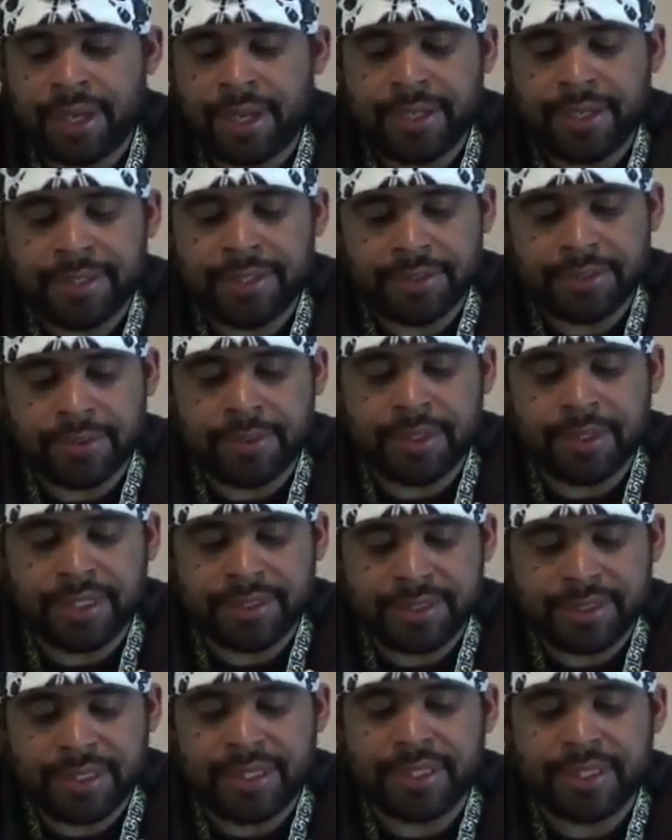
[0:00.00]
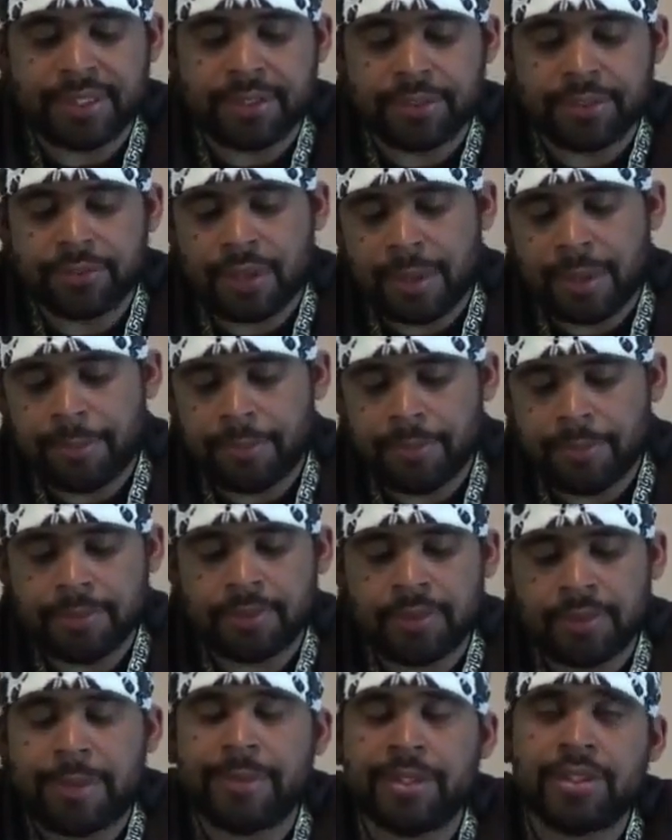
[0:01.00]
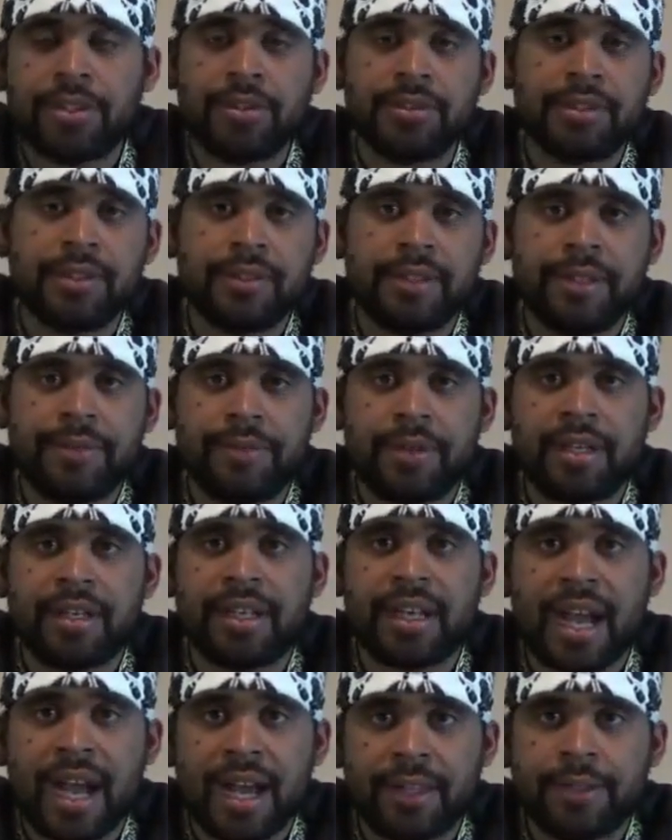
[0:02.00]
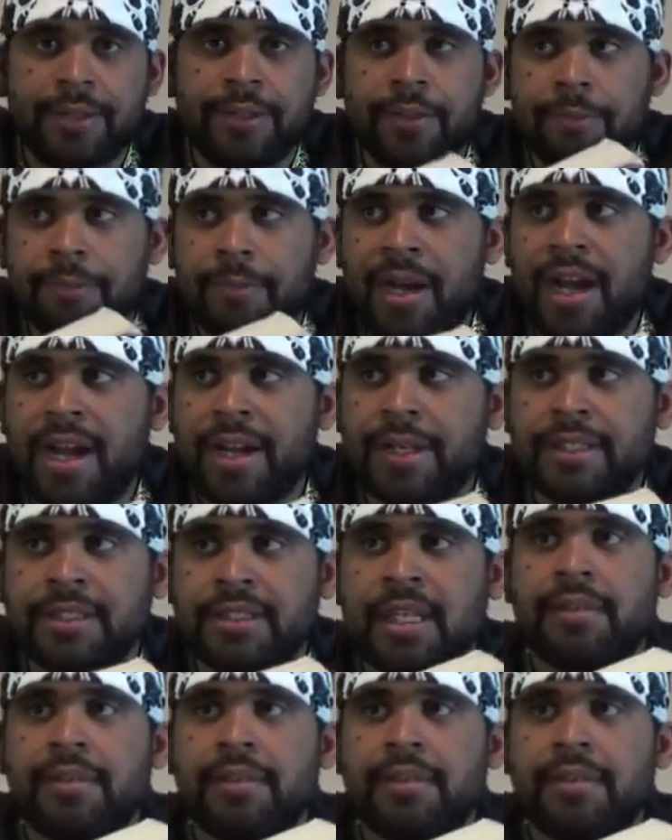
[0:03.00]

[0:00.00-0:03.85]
Okay, so they said that the tribe of Joseph lived on an island nearby,